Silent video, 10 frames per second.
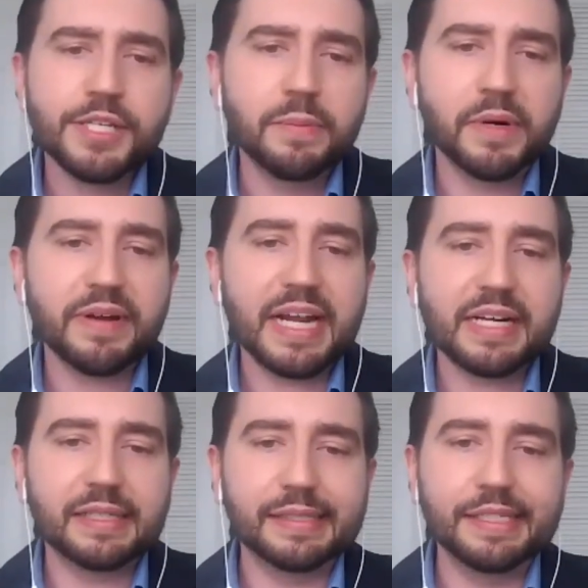So,
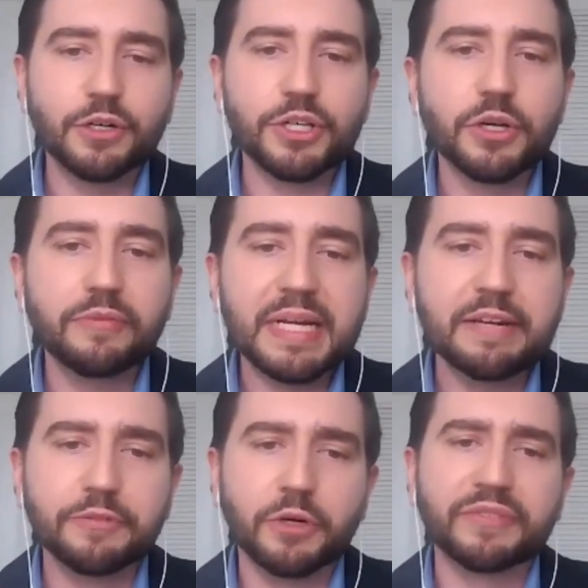Mariana, uh, you know you have been
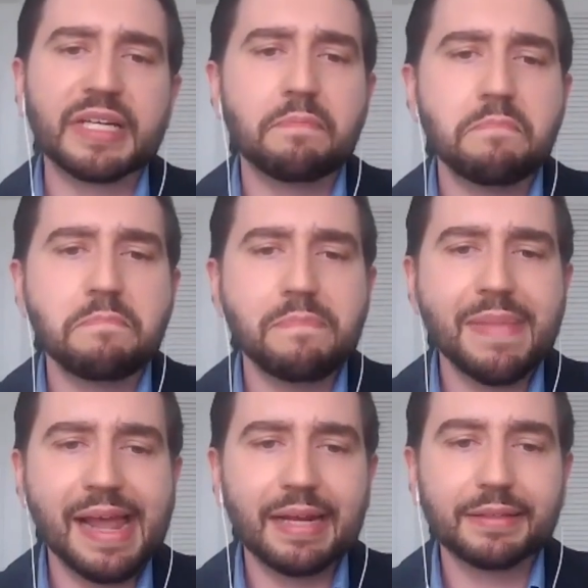involved in
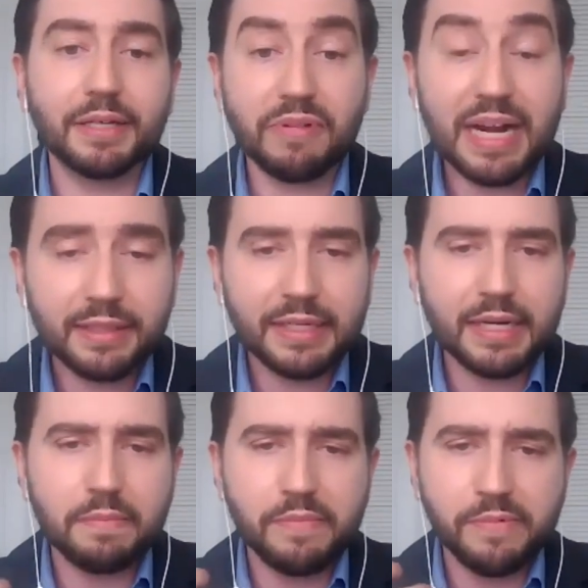uh, directly
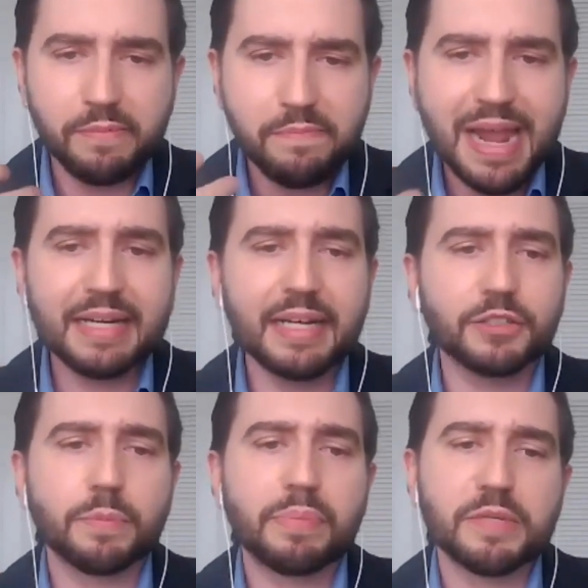in many
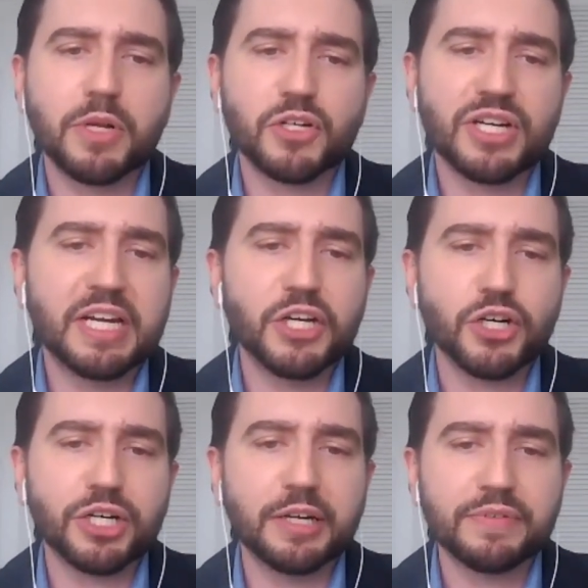enterprise blockchain
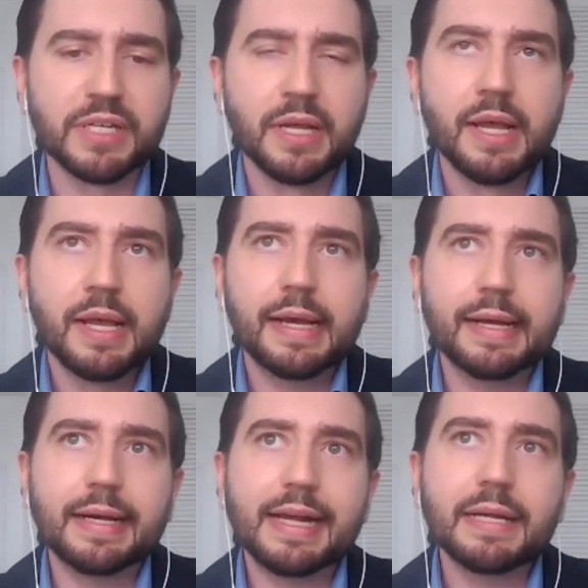initiatives, uh,
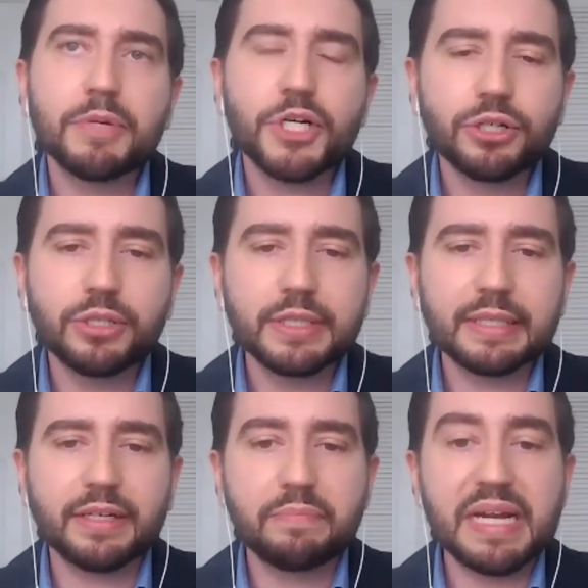and I'm sure
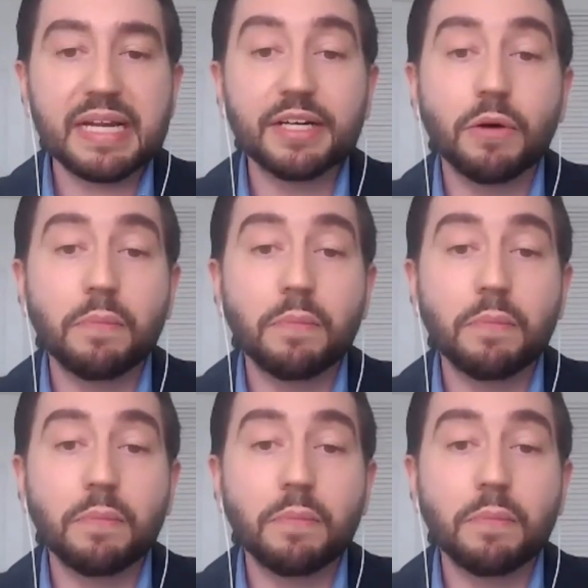that there have been you